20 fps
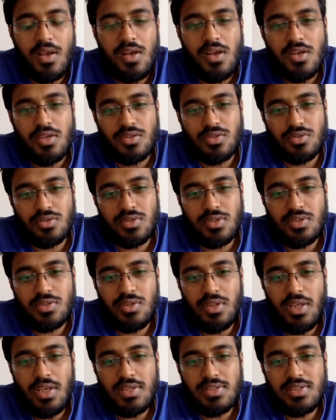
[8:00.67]
So
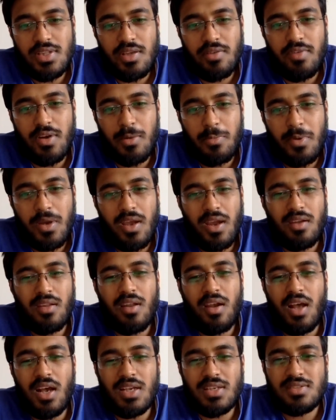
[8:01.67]
these things went by, and the
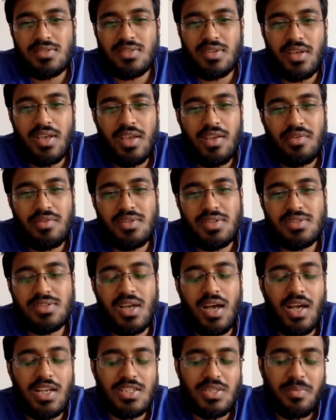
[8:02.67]
last he just
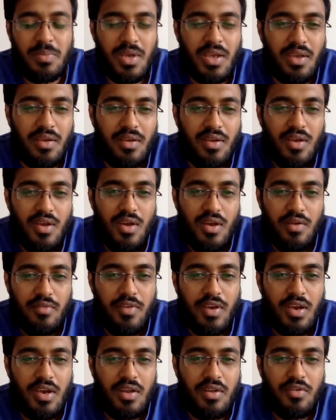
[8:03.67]
asked me,
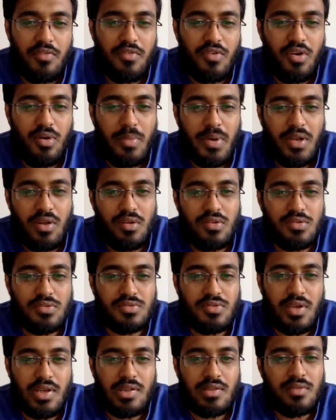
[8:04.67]
where are you from, and all those
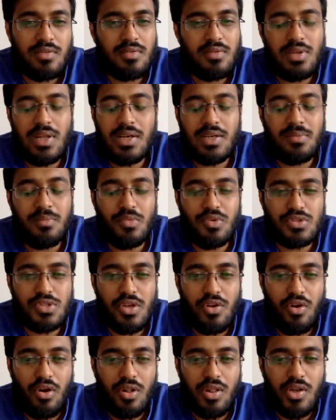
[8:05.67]
things that
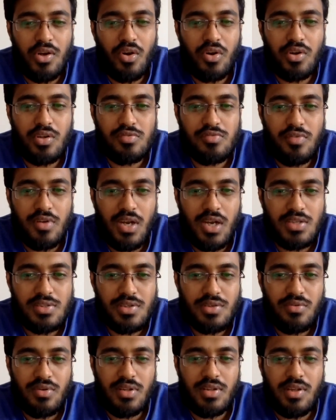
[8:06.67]
mostly all the doctors will
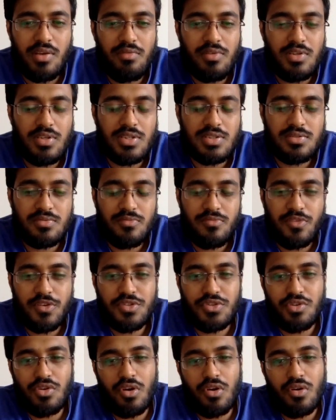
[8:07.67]
ask you, and they will just
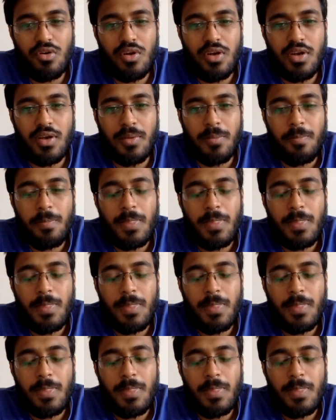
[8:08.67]
wish you a good luck.